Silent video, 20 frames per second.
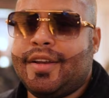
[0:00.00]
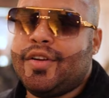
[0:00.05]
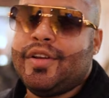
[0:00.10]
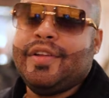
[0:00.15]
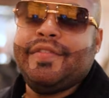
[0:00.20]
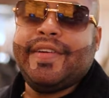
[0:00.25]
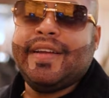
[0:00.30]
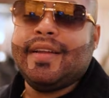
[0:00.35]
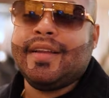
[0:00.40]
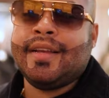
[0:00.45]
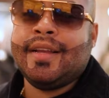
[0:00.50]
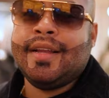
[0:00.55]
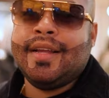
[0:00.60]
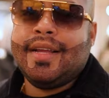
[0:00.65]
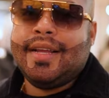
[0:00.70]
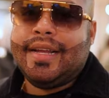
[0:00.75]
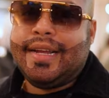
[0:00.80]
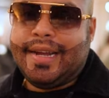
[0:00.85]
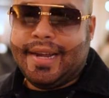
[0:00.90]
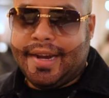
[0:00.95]
don't even
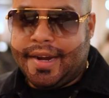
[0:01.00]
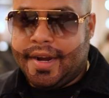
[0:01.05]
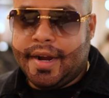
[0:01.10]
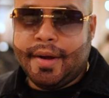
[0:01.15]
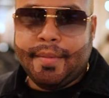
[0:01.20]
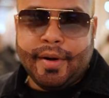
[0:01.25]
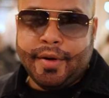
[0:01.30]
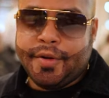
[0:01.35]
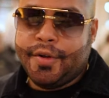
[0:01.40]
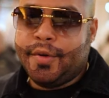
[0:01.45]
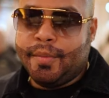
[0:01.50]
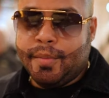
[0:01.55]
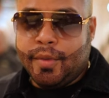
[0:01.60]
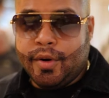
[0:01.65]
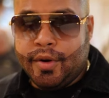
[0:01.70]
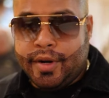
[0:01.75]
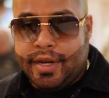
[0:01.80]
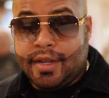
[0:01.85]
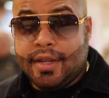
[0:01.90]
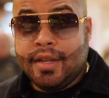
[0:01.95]
care about your
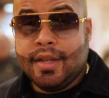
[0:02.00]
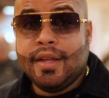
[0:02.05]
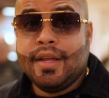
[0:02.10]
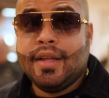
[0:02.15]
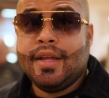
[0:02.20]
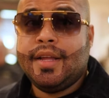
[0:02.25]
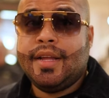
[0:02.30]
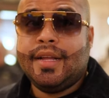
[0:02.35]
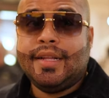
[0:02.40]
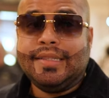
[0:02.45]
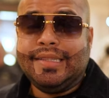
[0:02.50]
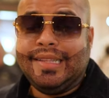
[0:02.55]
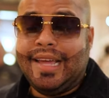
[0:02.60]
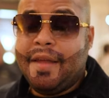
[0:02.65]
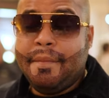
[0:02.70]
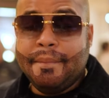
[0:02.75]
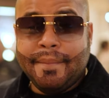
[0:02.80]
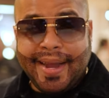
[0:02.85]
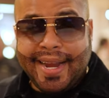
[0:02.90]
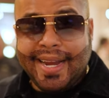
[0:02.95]
money.
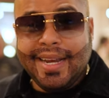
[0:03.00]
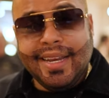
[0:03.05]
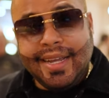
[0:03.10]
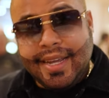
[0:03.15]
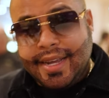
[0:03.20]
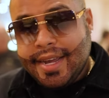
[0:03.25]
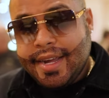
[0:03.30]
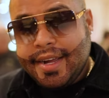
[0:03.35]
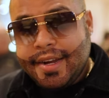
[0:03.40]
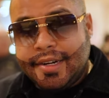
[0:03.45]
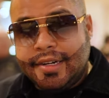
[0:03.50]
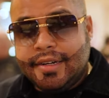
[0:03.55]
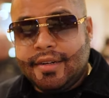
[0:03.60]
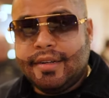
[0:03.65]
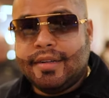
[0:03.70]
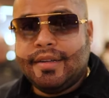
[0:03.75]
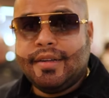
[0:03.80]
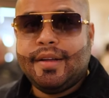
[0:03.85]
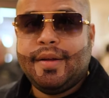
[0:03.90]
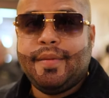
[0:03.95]
They mainly care
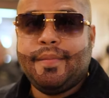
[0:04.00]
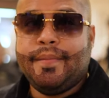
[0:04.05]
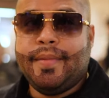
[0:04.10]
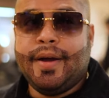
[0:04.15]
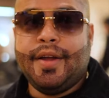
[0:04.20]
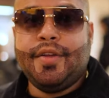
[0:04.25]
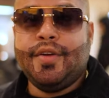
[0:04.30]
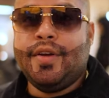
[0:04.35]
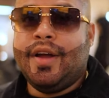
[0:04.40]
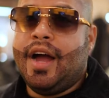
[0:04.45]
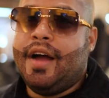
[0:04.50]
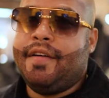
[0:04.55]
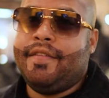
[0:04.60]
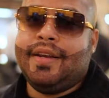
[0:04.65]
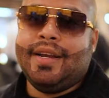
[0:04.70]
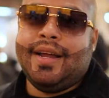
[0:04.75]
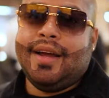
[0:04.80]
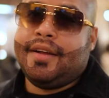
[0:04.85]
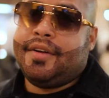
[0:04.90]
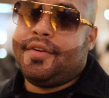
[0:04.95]
about you
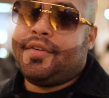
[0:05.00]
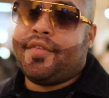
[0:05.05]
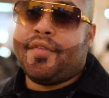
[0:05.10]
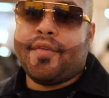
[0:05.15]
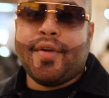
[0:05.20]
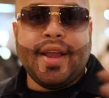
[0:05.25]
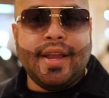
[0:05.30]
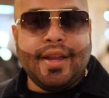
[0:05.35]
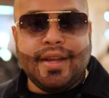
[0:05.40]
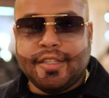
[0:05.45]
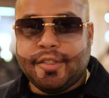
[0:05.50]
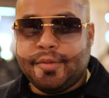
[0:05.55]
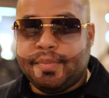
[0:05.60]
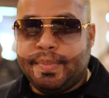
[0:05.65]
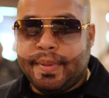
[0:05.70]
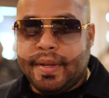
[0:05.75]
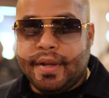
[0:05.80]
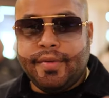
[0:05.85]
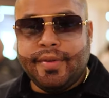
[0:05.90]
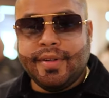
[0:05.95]
having a great
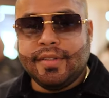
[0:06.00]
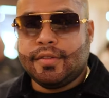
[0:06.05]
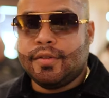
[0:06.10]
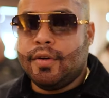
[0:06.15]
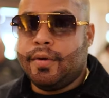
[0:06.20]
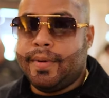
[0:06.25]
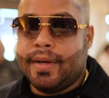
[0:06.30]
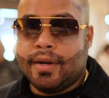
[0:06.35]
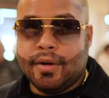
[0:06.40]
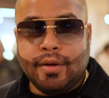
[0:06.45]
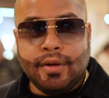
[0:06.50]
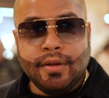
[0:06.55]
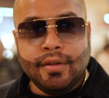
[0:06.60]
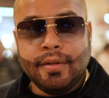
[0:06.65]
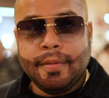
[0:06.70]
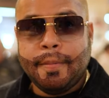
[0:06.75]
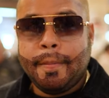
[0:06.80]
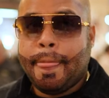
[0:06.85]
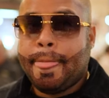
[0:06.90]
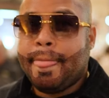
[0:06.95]
experience overall,
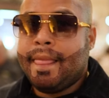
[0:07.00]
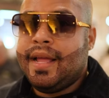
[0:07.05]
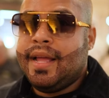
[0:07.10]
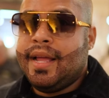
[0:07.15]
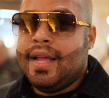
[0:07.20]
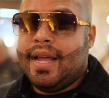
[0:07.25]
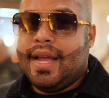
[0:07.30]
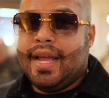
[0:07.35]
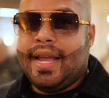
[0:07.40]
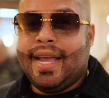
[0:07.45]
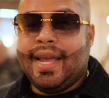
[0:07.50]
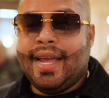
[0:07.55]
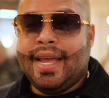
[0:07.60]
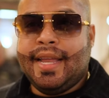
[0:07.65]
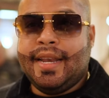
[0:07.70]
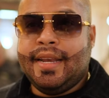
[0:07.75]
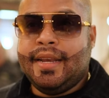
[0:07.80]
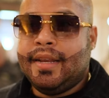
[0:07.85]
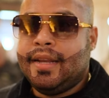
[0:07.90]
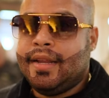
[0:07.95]

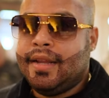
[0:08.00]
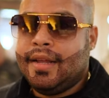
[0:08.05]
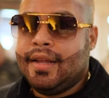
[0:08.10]
and